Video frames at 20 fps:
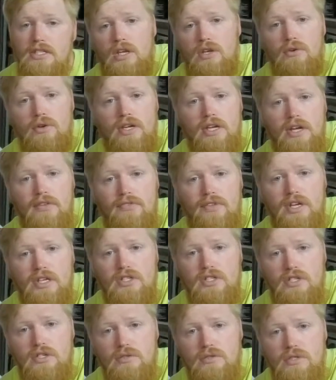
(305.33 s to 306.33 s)
You can get
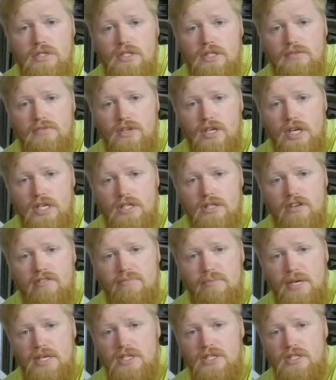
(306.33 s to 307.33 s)
things used if you guys have
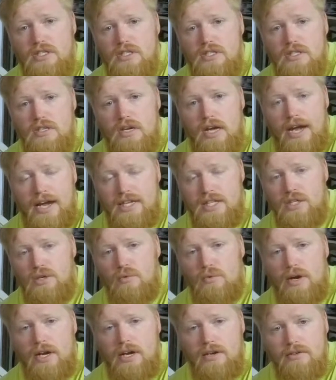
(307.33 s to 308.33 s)
patience. Ask
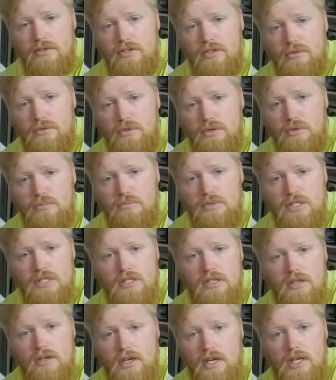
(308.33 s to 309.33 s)
around the groups,
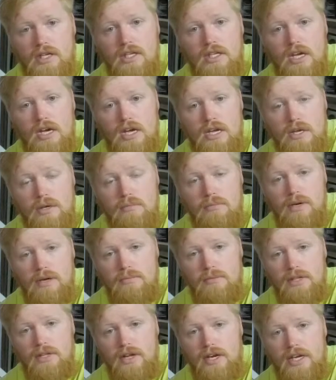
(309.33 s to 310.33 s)
and you might
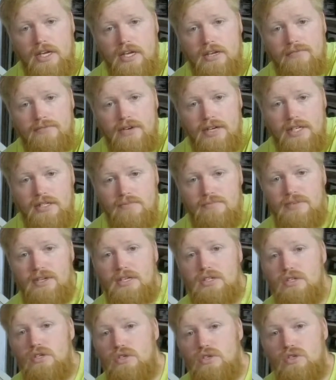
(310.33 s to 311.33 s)
be lucky and find some
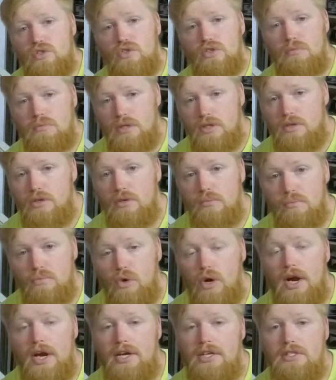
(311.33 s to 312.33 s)
things that are extremely good
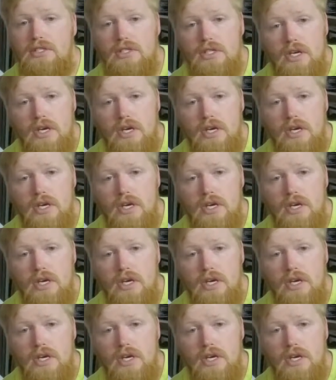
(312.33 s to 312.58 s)
priced.